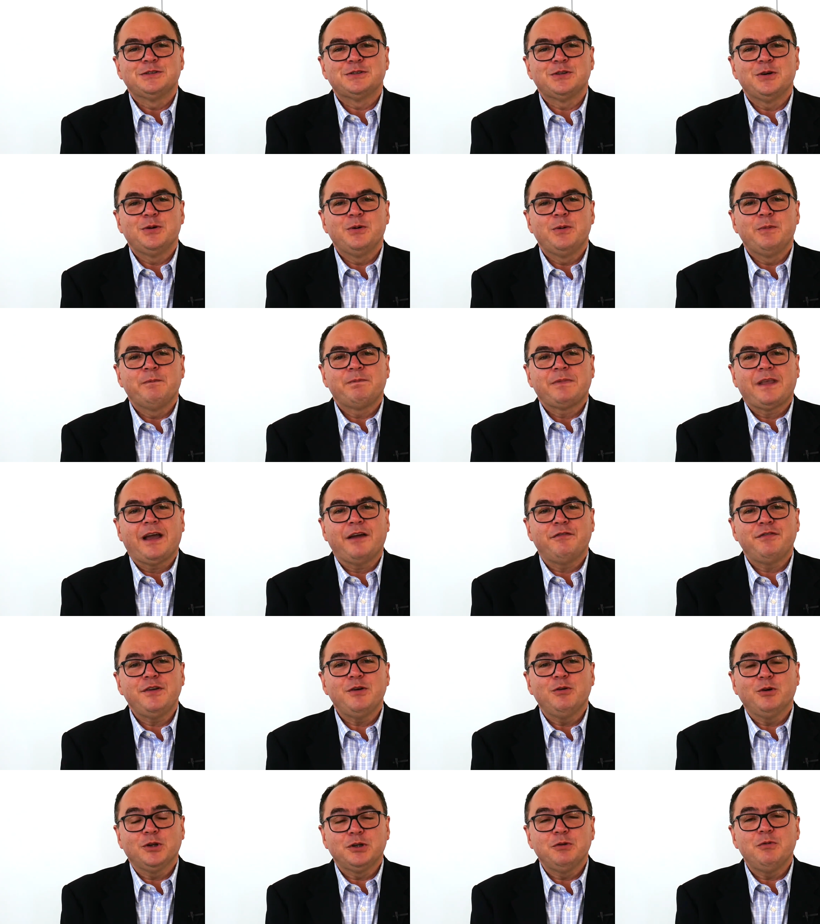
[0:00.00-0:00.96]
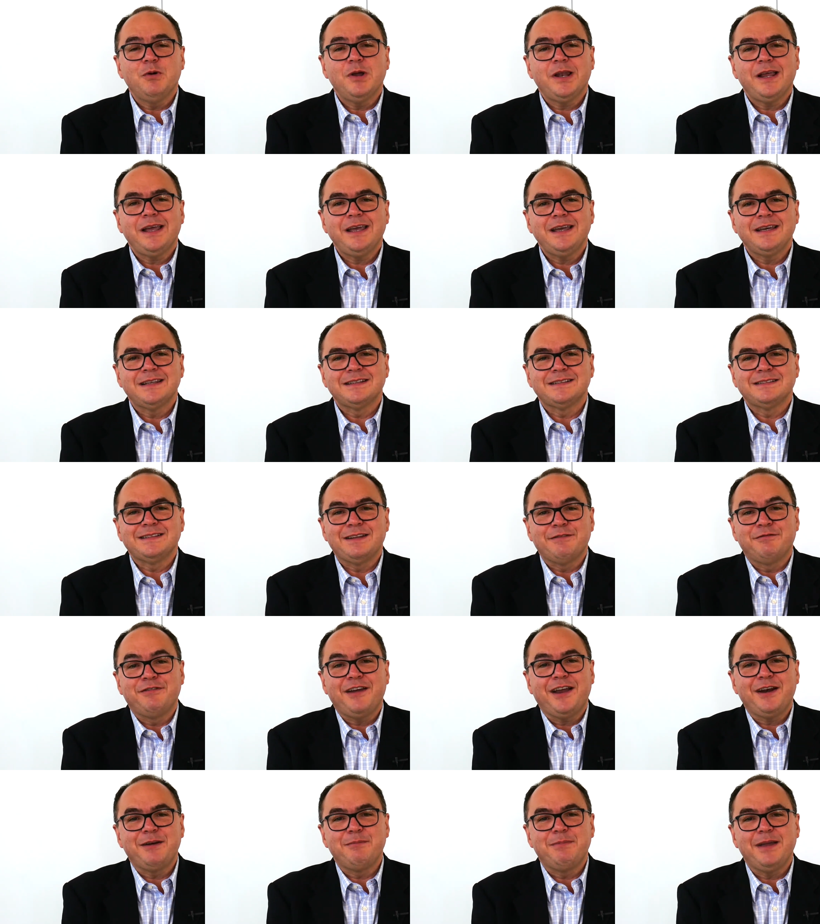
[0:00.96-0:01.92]
So I think on the one hand,
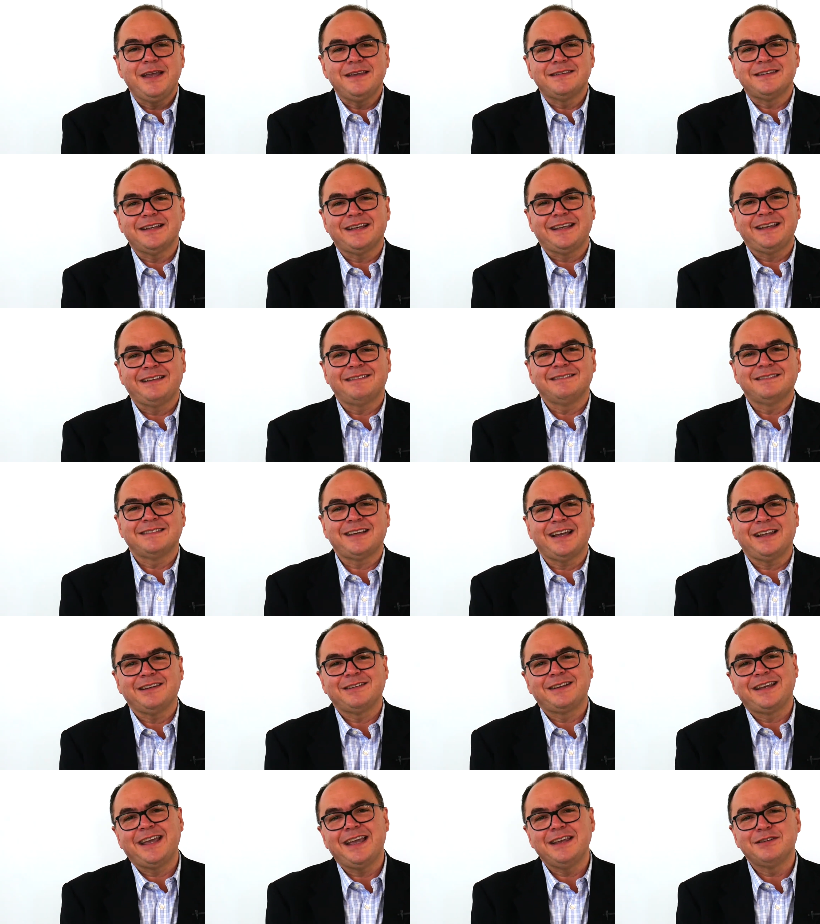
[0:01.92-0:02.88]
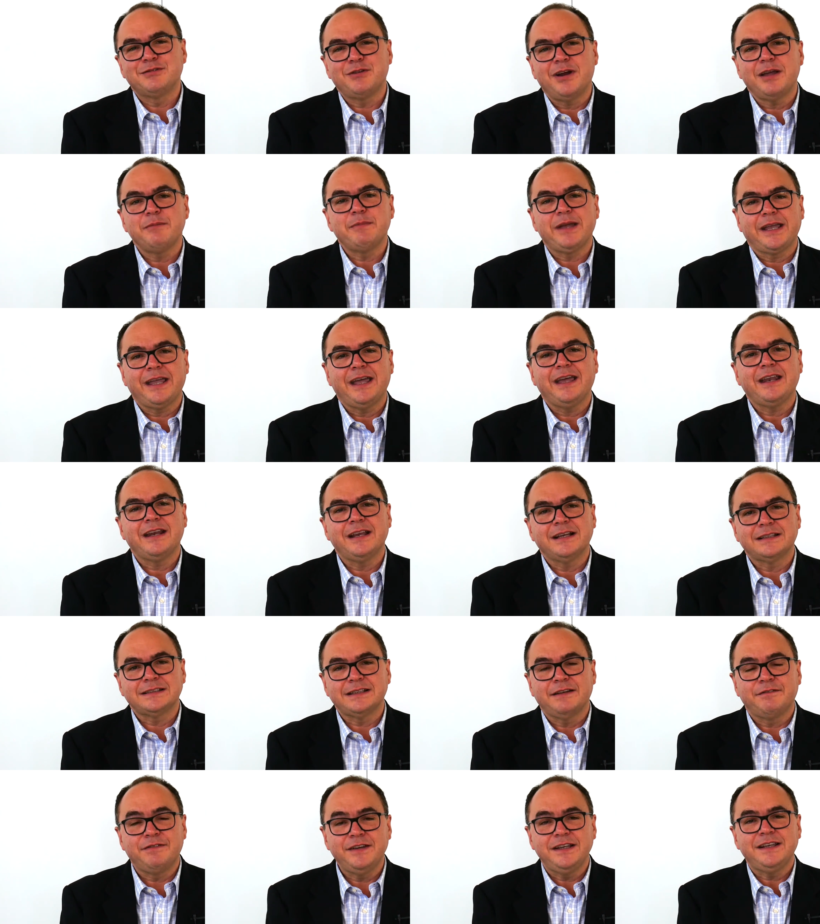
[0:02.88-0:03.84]
the very basic kind of case writing
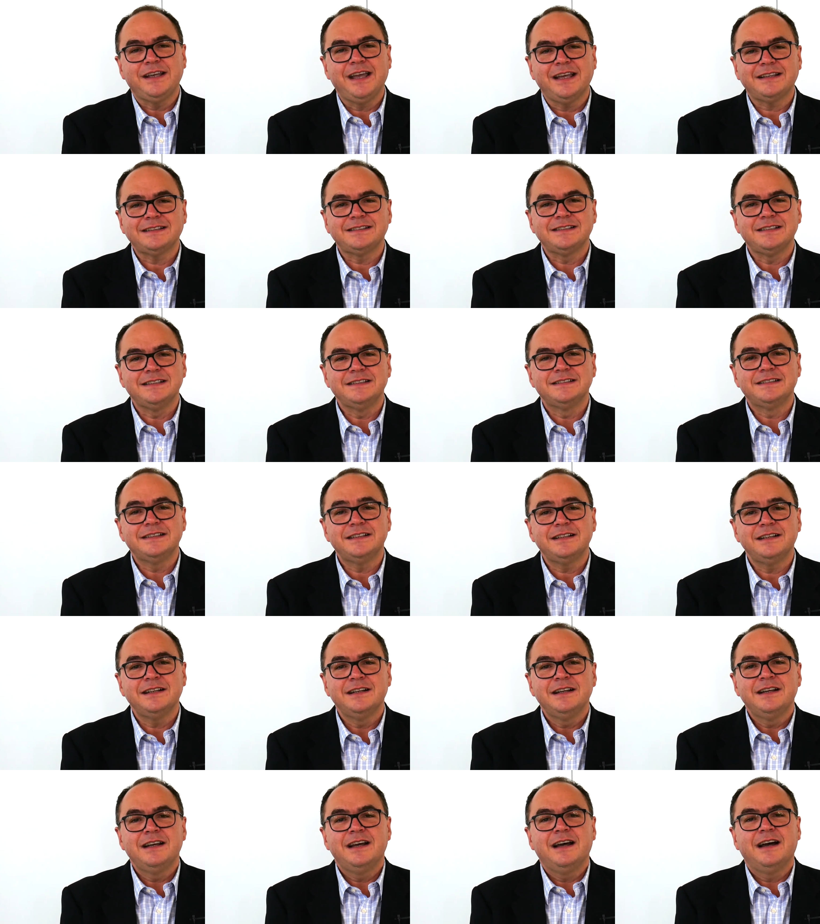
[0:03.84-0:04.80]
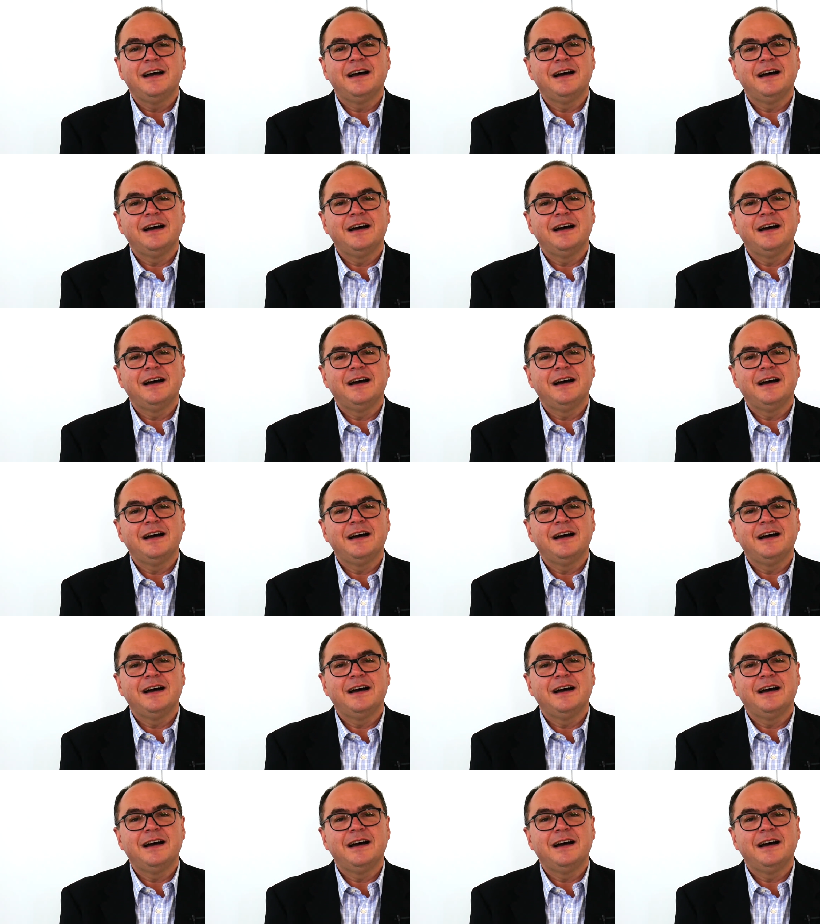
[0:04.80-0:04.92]
mechanics, I think gets easier.